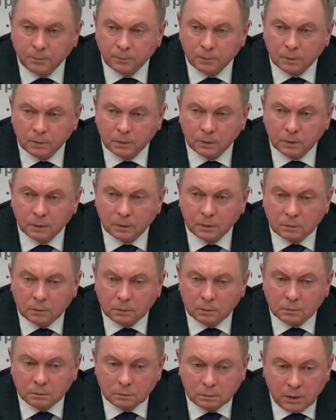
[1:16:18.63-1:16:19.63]
But a
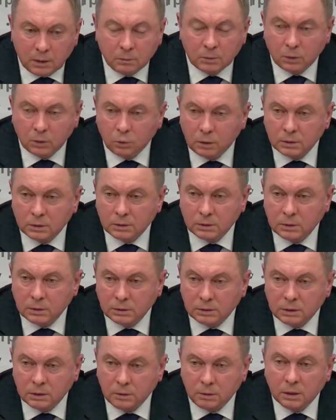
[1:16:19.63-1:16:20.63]
number of
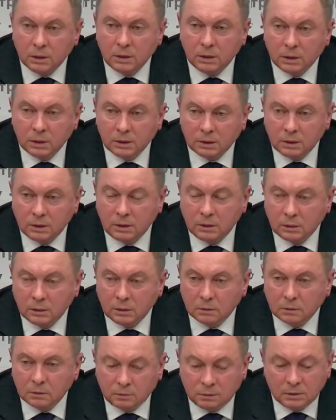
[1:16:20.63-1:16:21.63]
migrants wanted to go
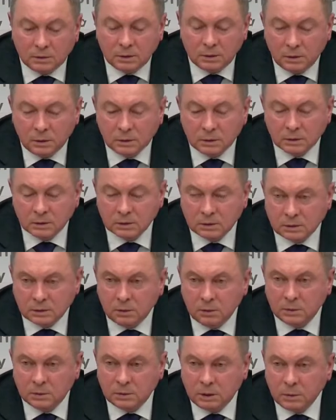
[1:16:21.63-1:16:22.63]
to the Western
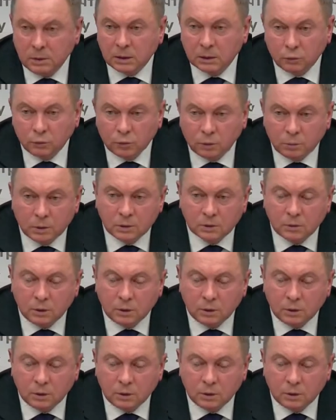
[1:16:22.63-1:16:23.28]
countries because